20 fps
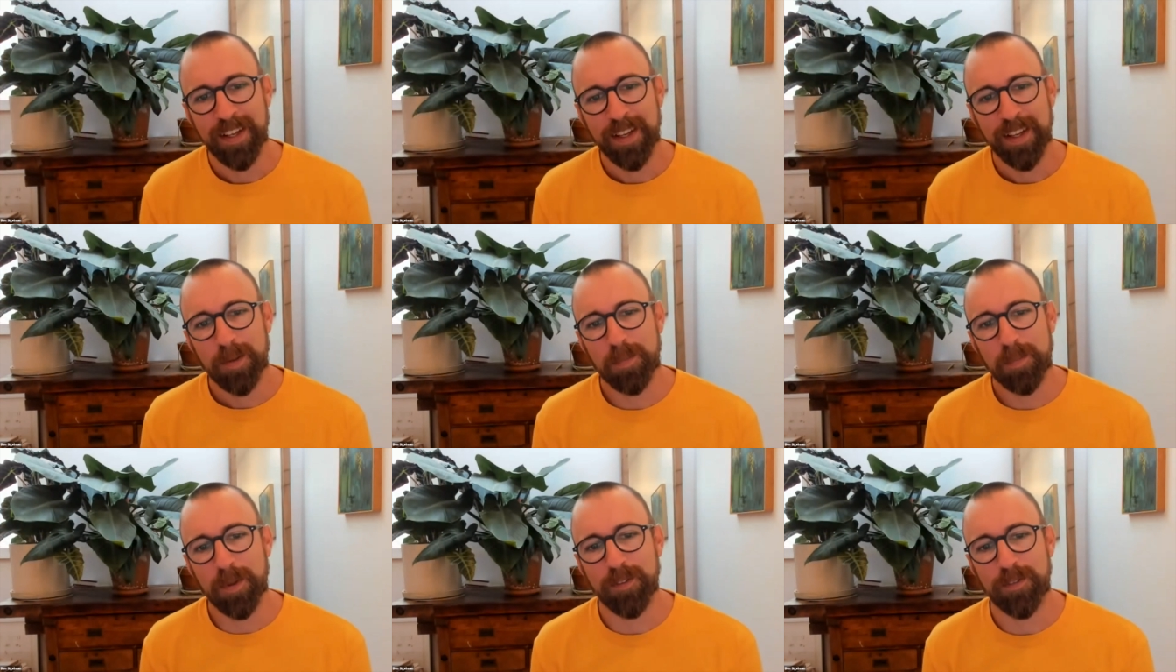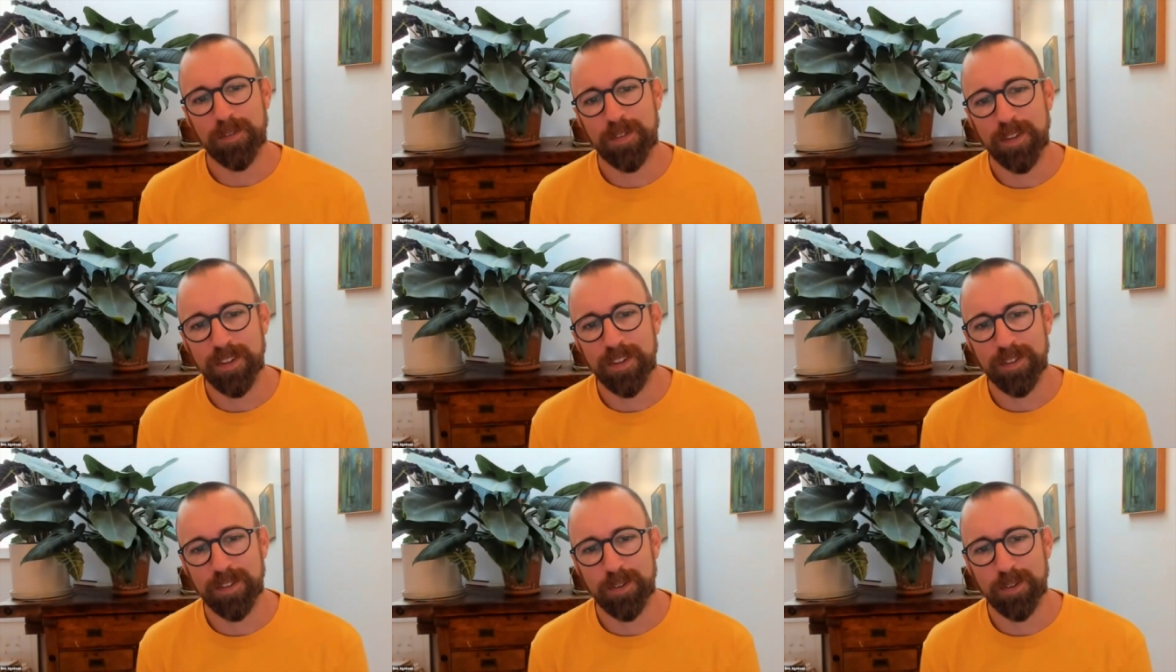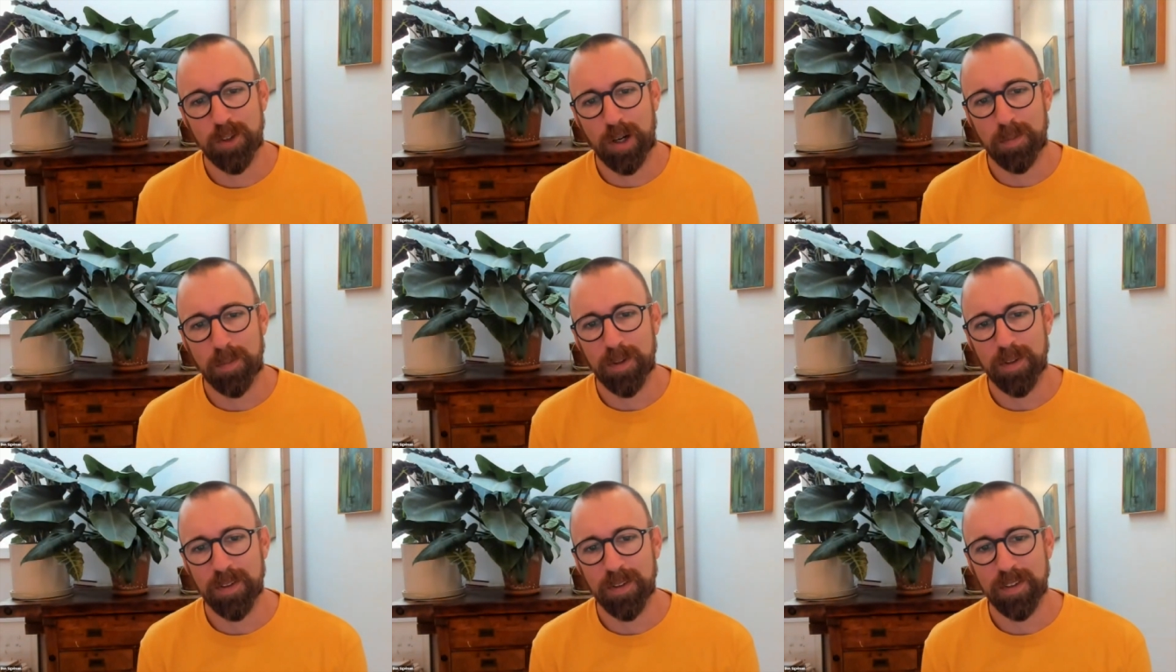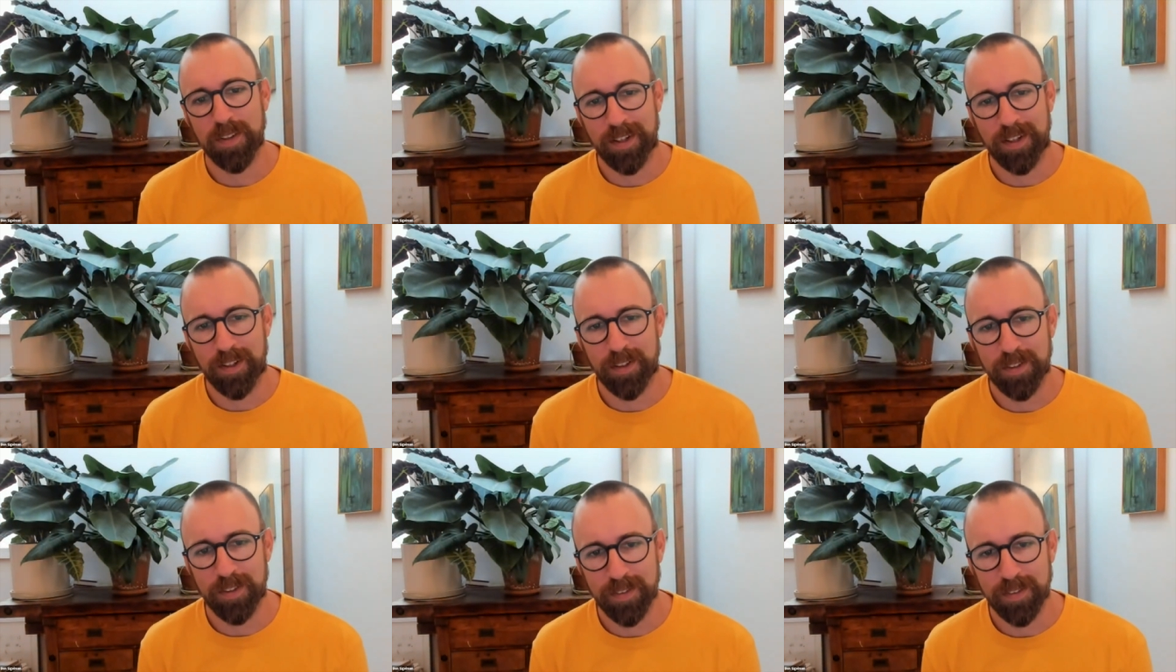But for just normal
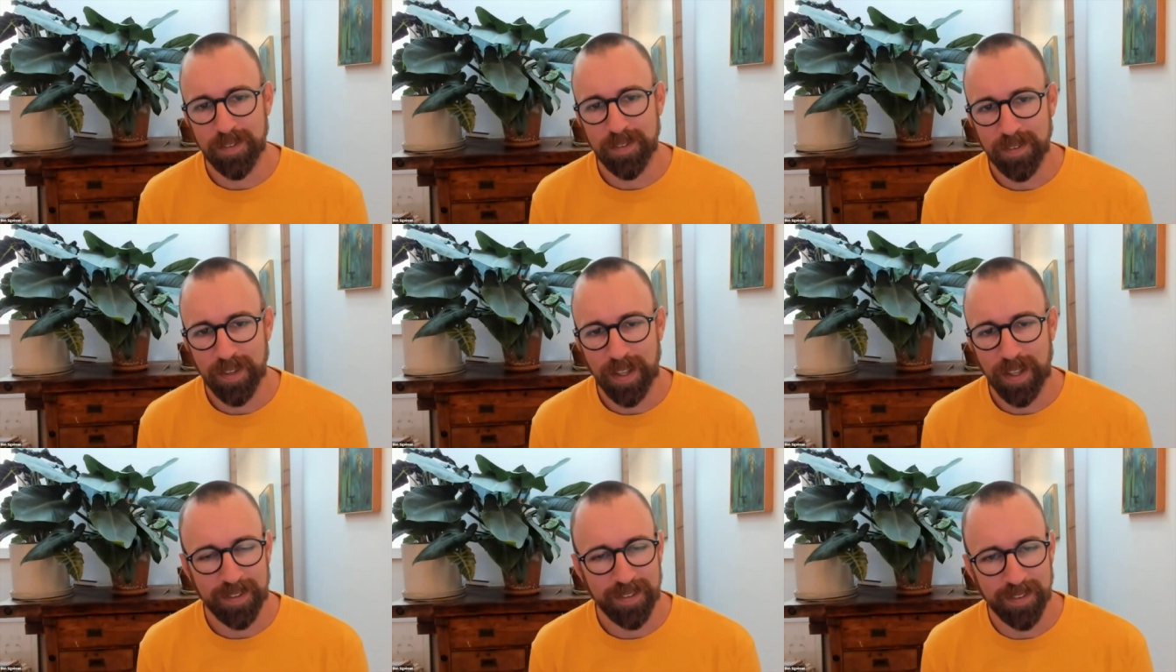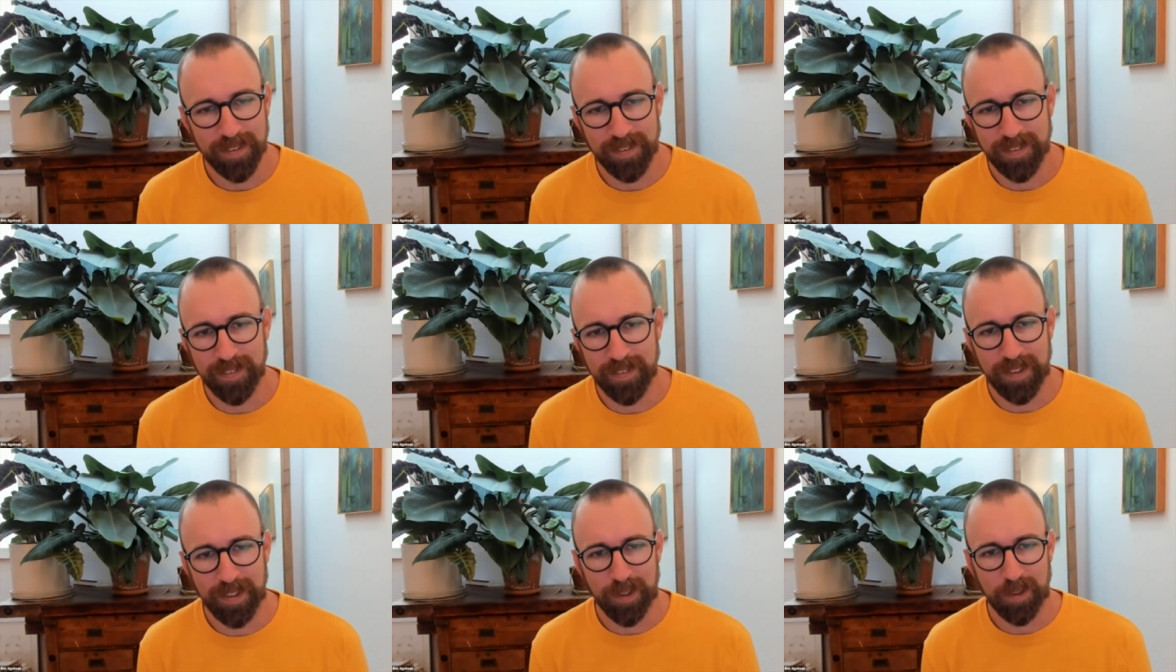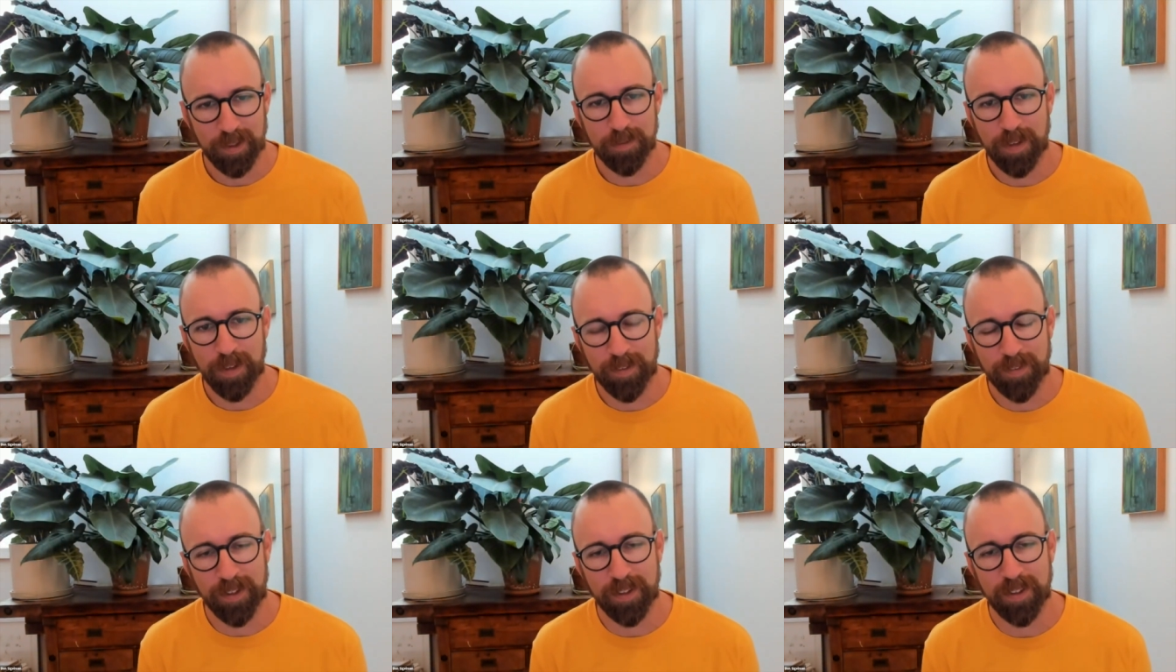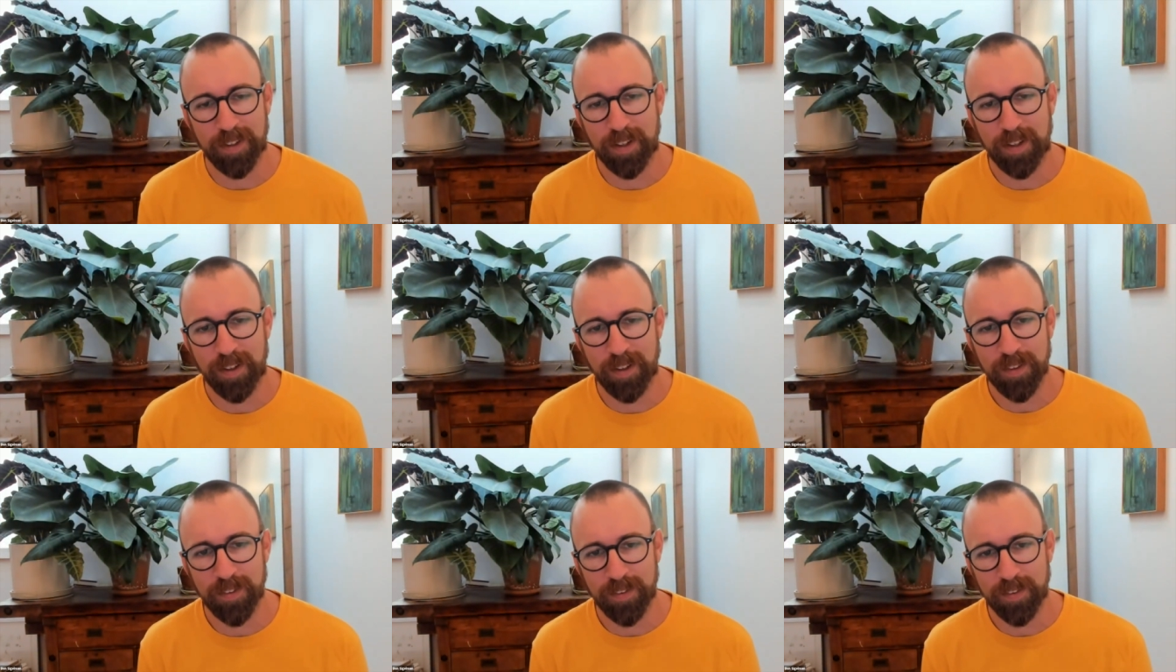error, like just 500
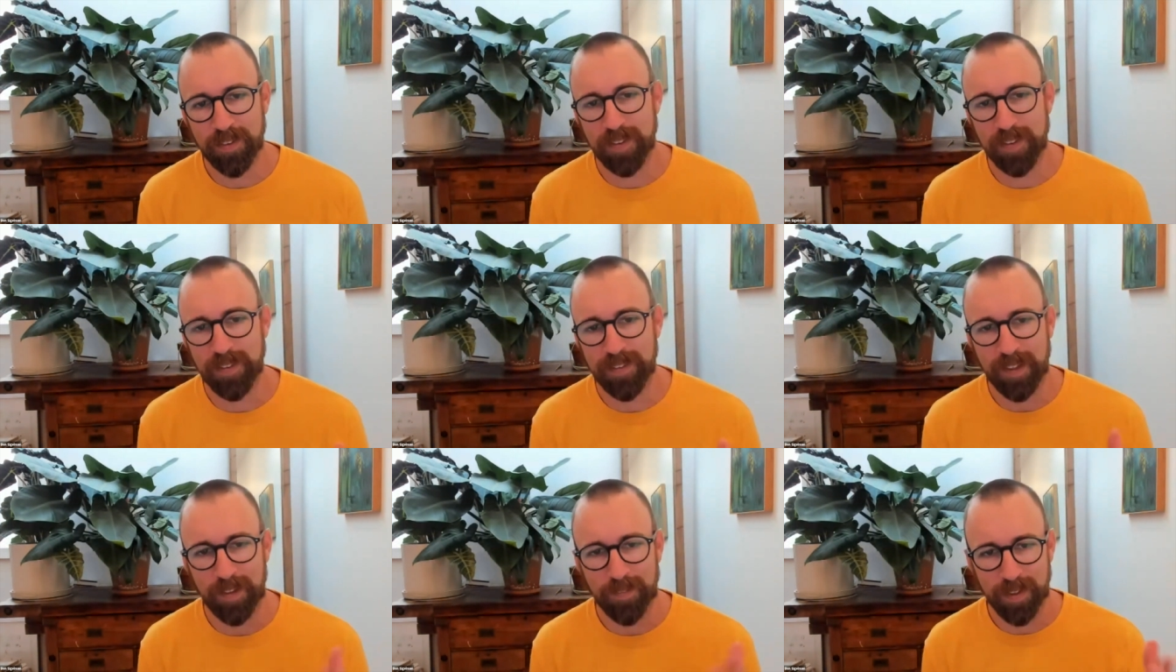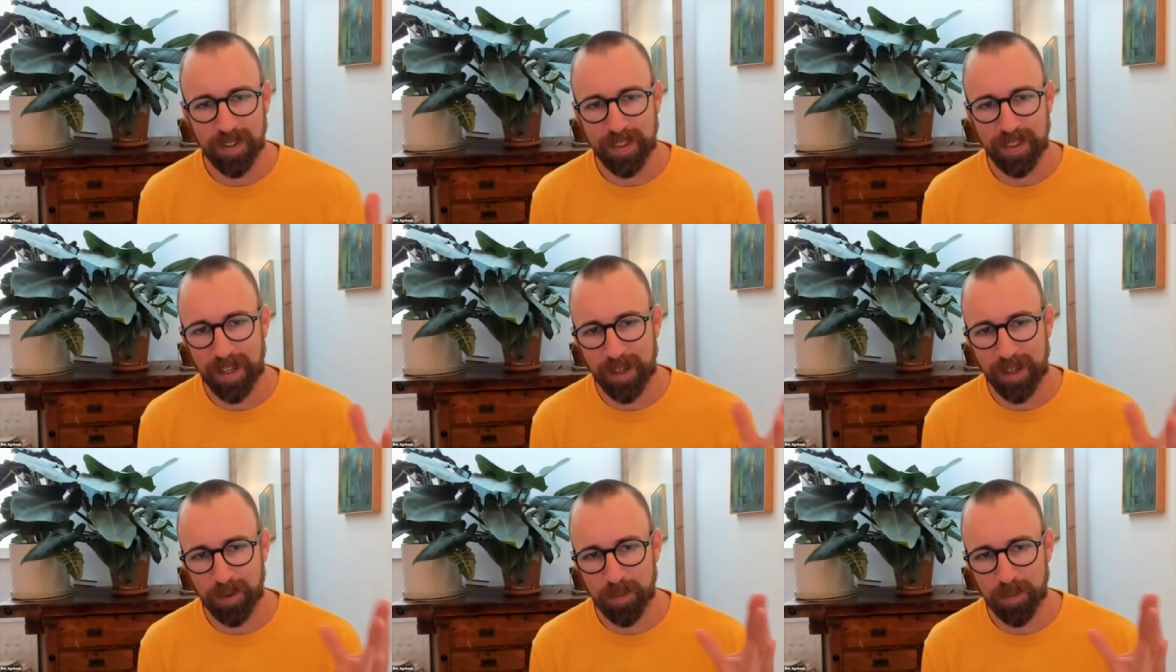errors and stuff like that,